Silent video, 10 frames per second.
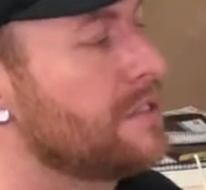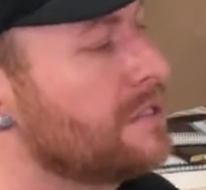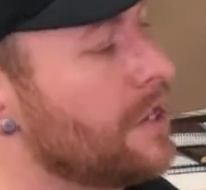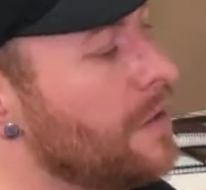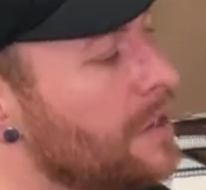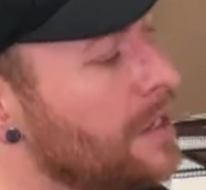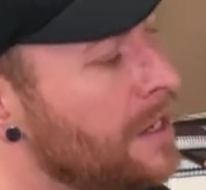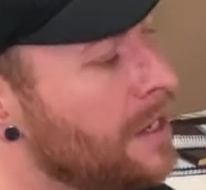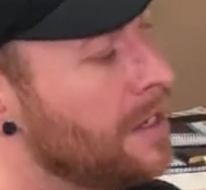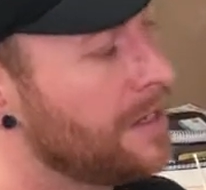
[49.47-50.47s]
it's going.
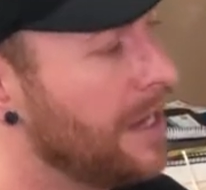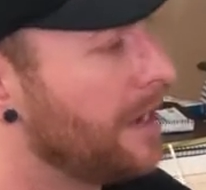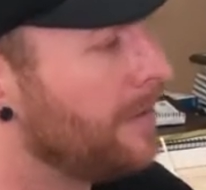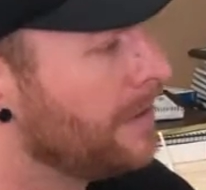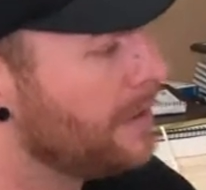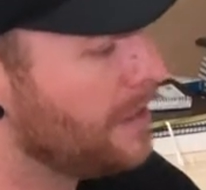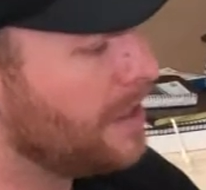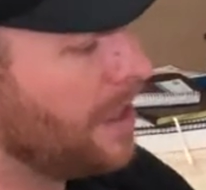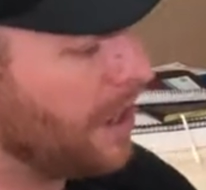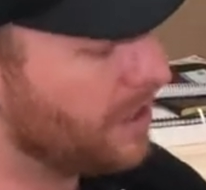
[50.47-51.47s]
Now,
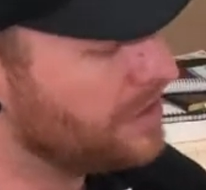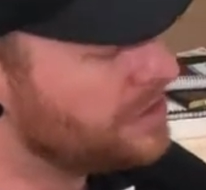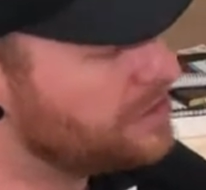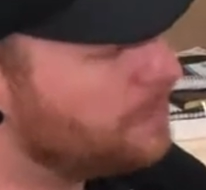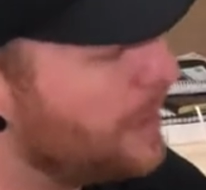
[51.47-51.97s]
on these new